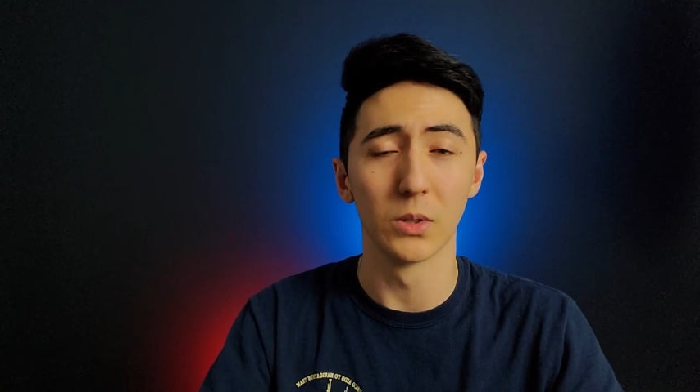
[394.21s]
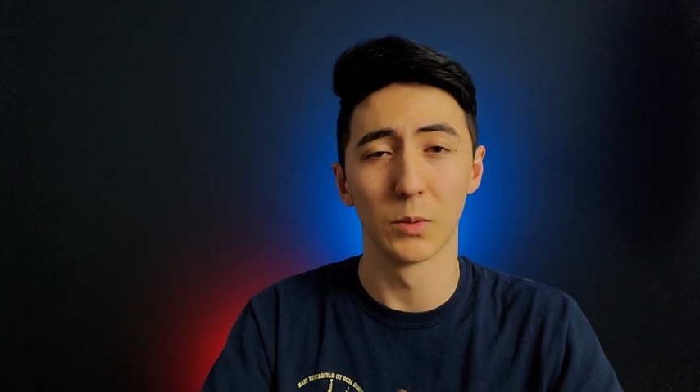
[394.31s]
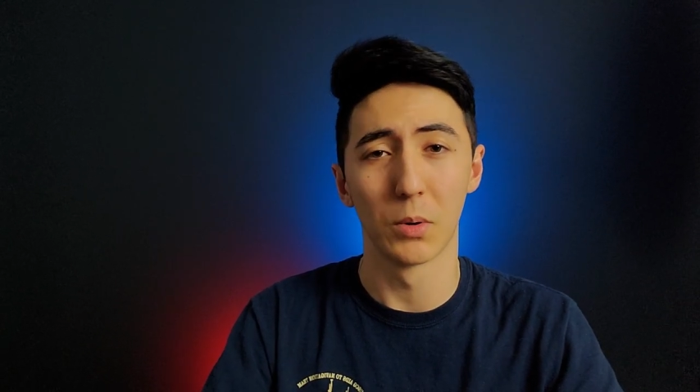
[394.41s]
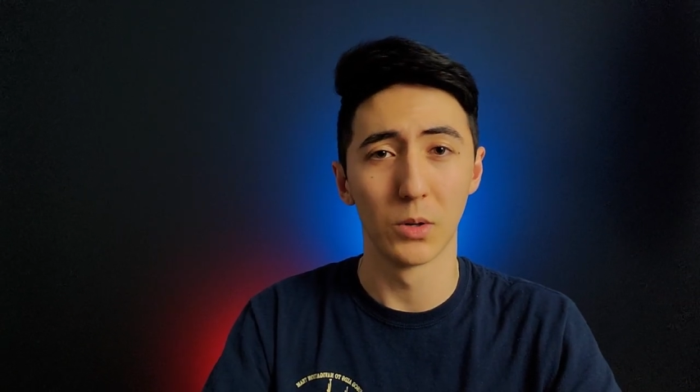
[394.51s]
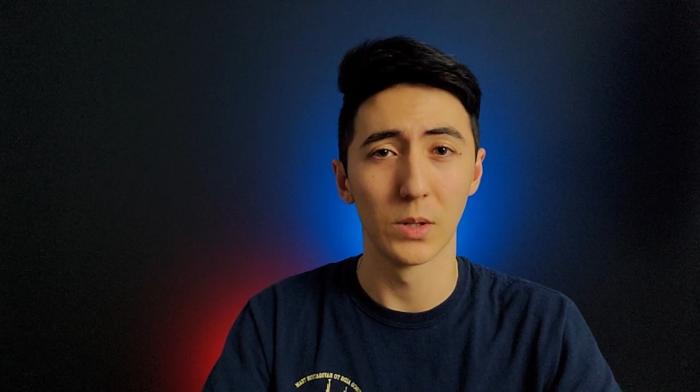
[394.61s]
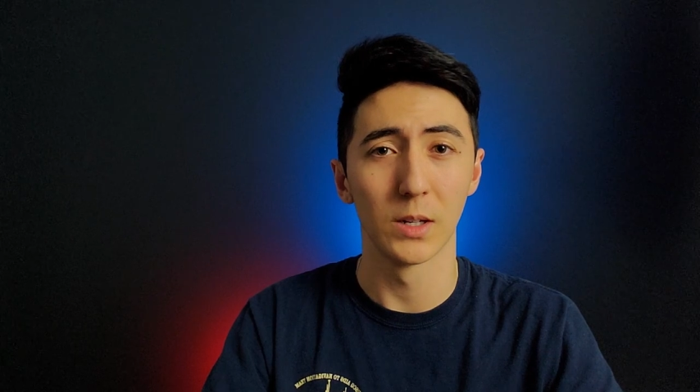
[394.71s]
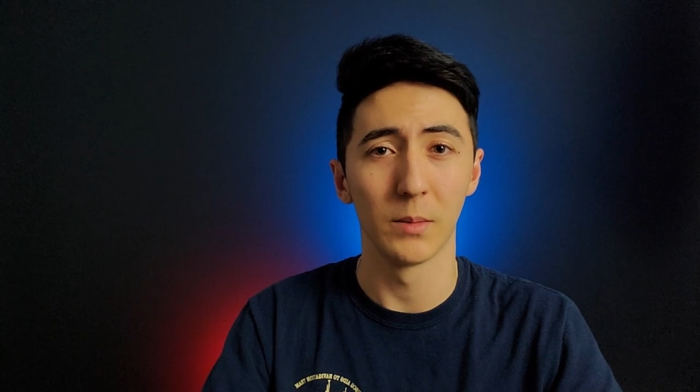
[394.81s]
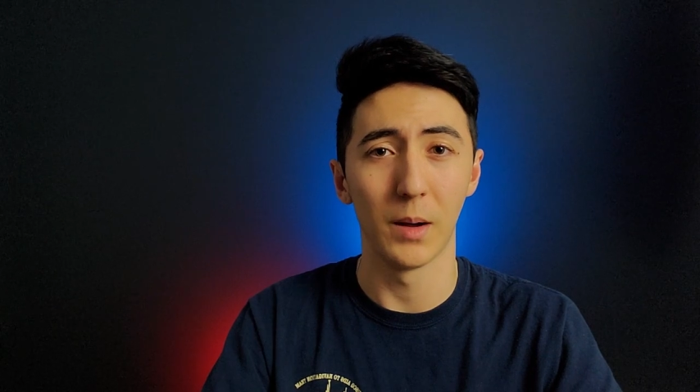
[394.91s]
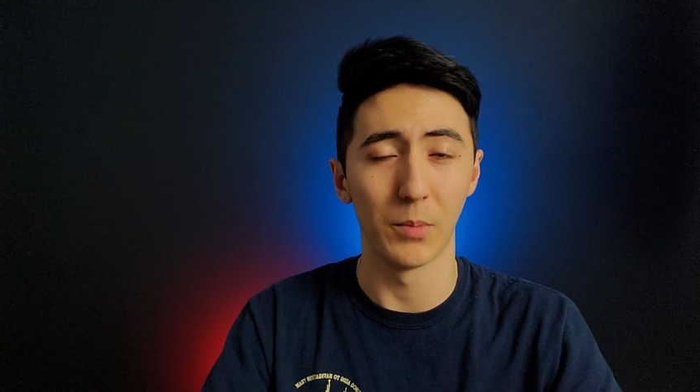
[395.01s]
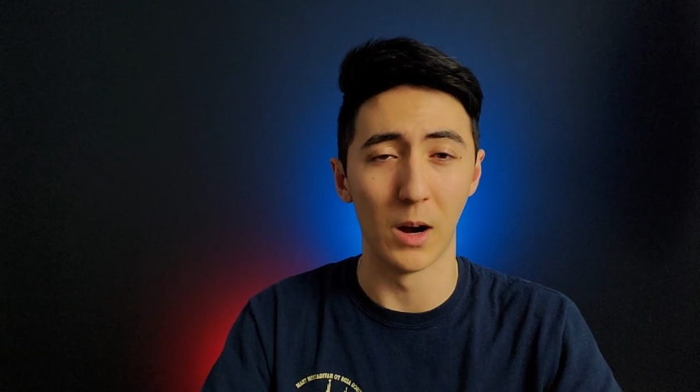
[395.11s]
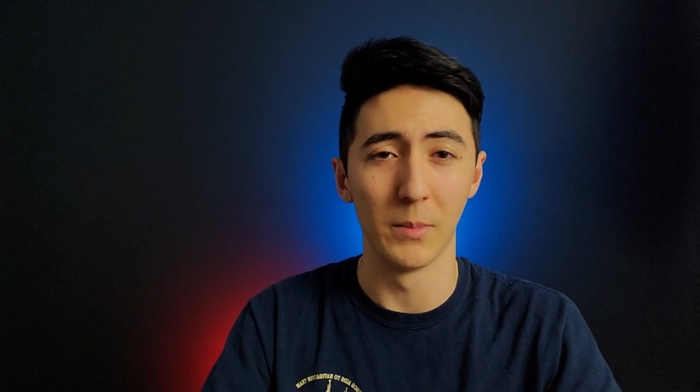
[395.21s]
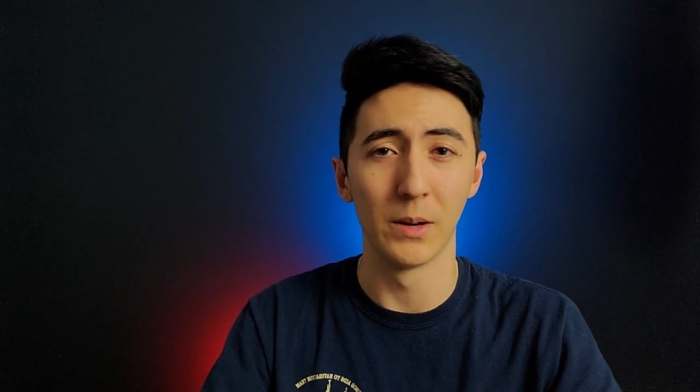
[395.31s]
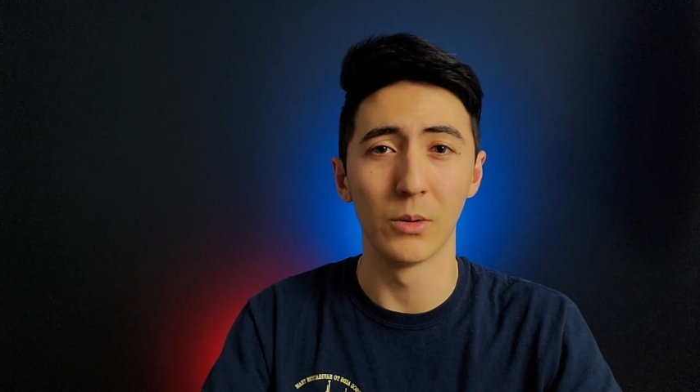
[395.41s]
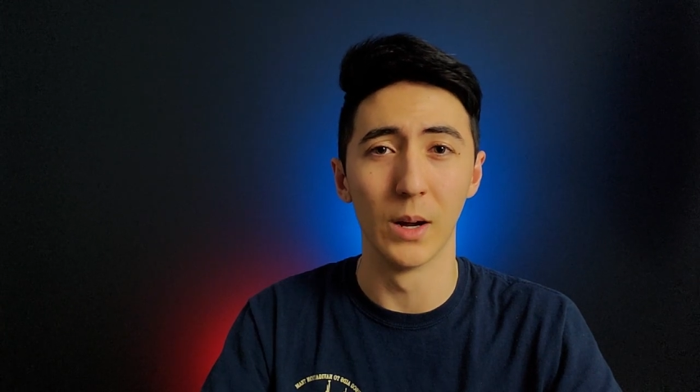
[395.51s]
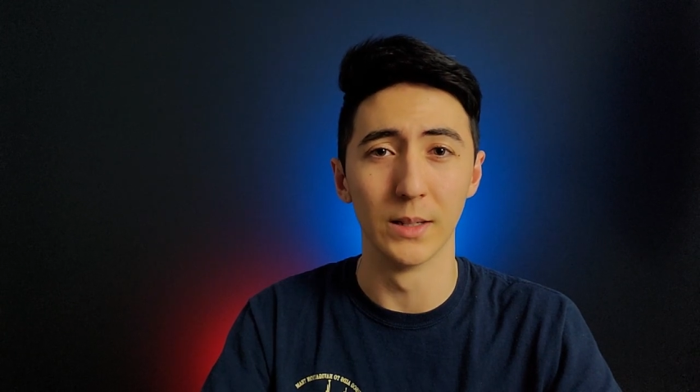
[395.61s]
was purchasing my primary
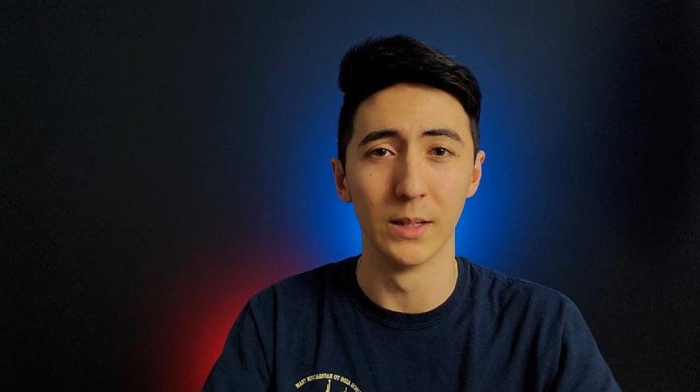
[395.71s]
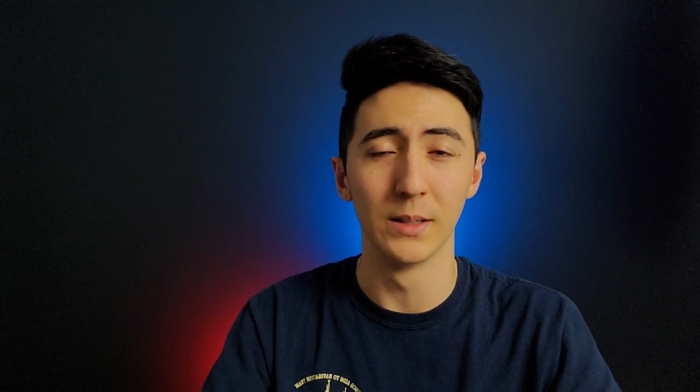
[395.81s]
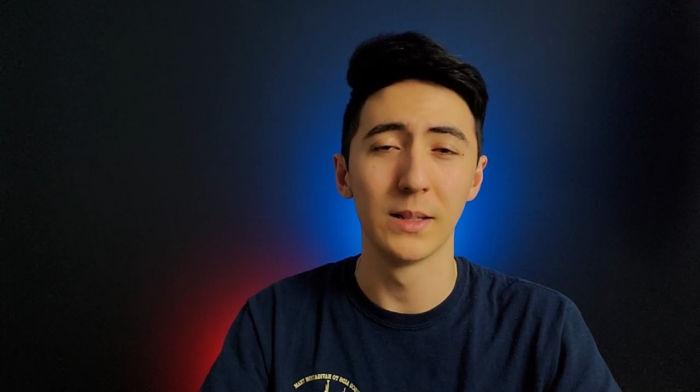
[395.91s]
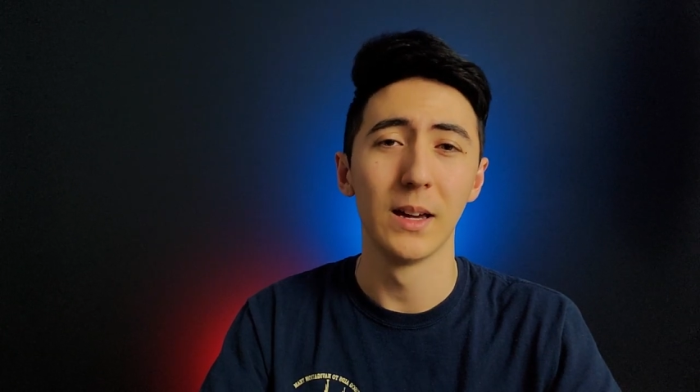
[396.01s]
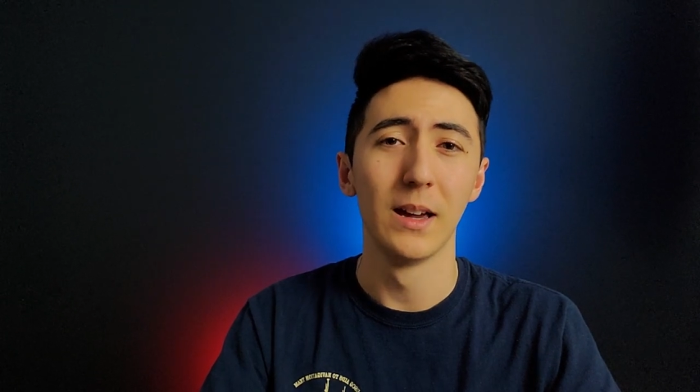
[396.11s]
residence